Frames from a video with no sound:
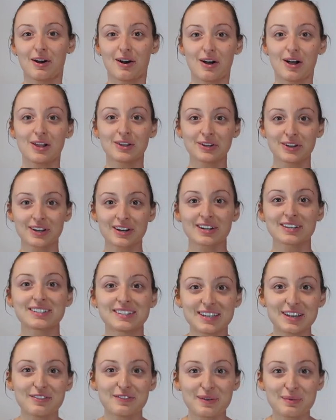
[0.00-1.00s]
all you're gonna
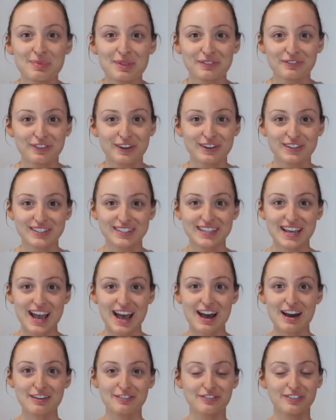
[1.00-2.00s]
see from the first
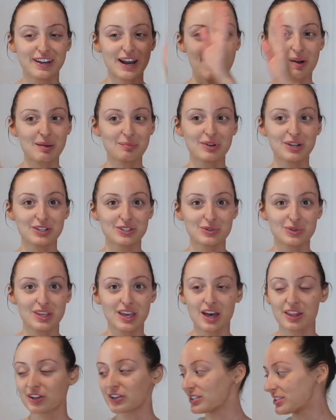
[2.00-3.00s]
half. Now I'm gonna do
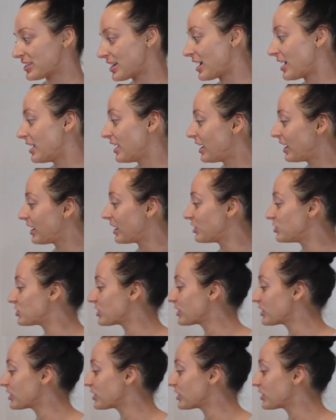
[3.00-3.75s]
the other side and I